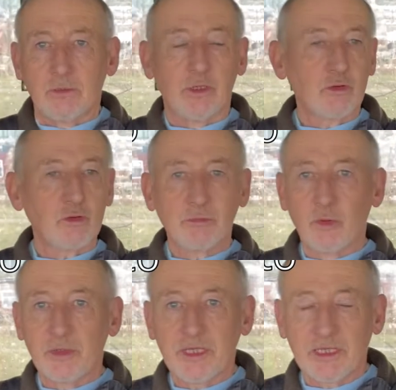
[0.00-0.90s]
Well, good
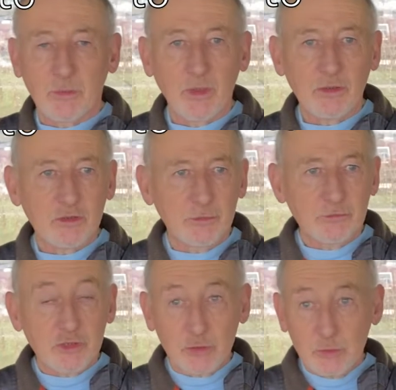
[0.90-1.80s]
morning. Welcome
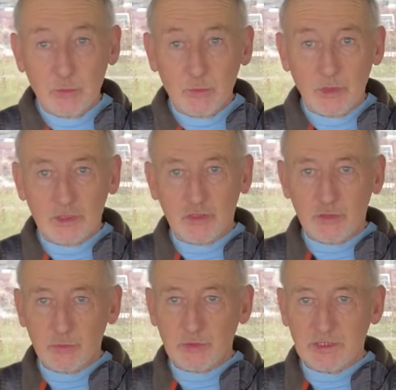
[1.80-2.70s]
to
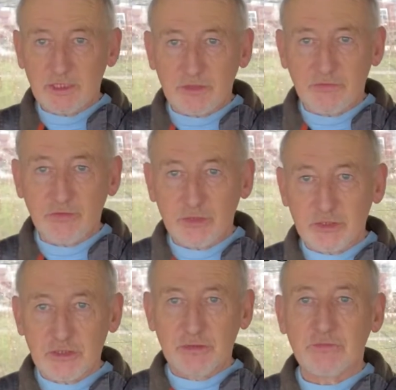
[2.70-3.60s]
Tuesday, the
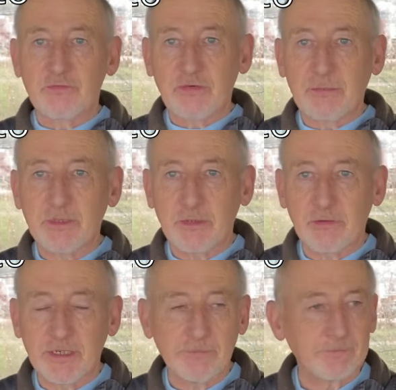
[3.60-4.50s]
1st of February.